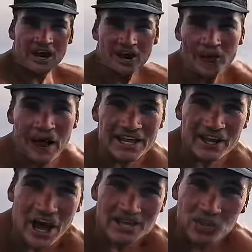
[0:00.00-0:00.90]
Alrighty
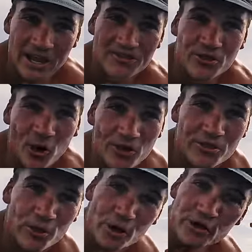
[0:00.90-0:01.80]
guys, we have gone
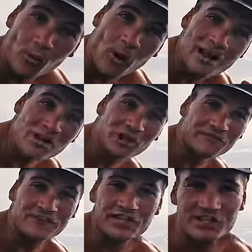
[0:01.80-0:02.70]
through the $1
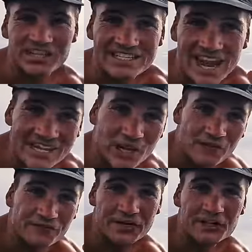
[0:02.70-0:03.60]
fish, the
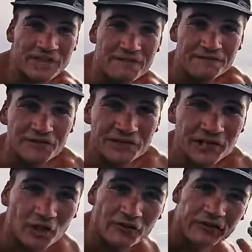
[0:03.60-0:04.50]
$10 fish, and the
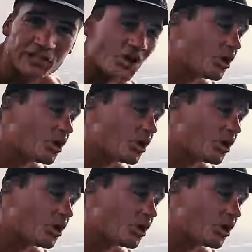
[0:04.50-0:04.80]
$50 fish.